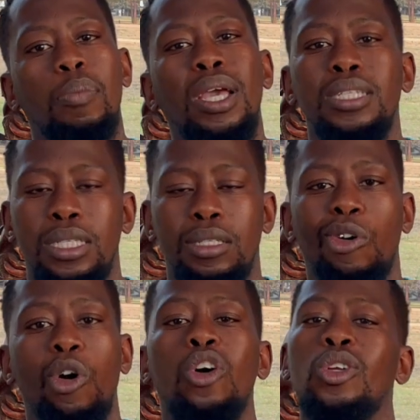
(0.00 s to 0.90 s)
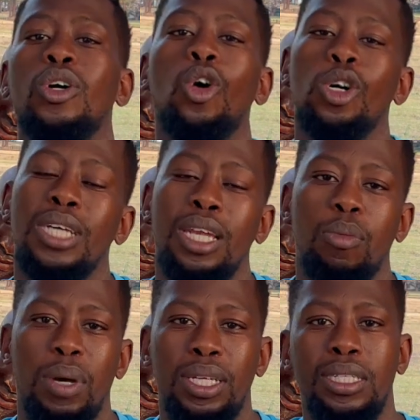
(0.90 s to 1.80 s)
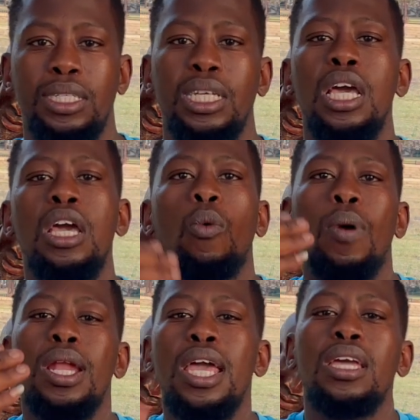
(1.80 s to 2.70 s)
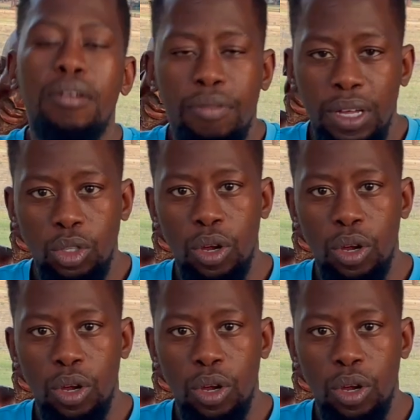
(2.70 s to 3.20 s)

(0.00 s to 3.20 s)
basis or on a quarterly basis. When I invest